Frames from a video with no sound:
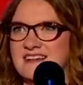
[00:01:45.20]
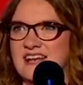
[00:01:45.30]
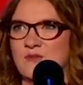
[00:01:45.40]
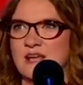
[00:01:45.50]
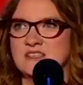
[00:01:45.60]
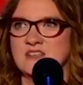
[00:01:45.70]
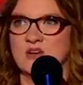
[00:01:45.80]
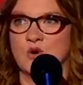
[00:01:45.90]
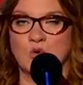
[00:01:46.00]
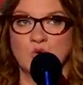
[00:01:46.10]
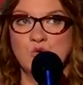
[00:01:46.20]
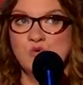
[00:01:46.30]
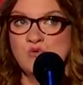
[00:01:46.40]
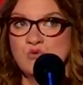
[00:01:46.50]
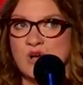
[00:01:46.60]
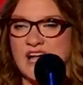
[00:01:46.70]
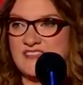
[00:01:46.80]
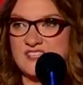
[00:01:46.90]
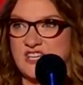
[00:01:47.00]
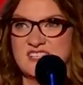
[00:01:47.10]
And I went, ooh, I
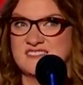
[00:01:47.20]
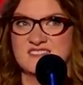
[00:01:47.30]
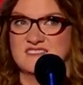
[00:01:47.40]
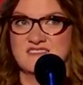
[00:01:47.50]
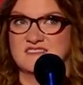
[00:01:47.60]
get the shits.